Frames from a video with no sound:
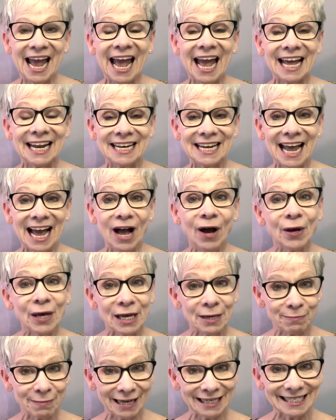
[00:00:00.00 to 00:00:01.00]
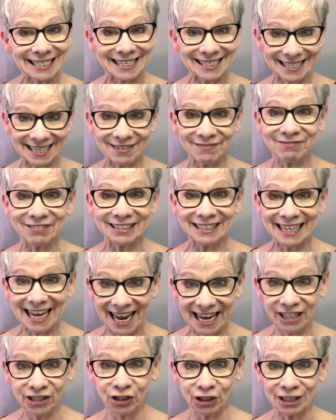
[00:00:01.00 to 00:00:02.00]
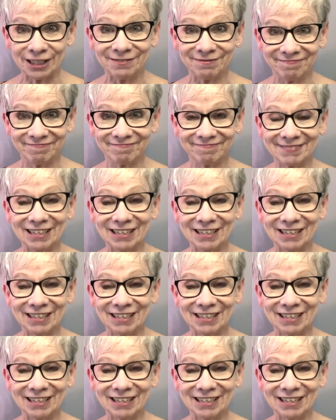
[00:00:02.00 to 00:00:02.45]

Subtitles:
And now he makes this invitation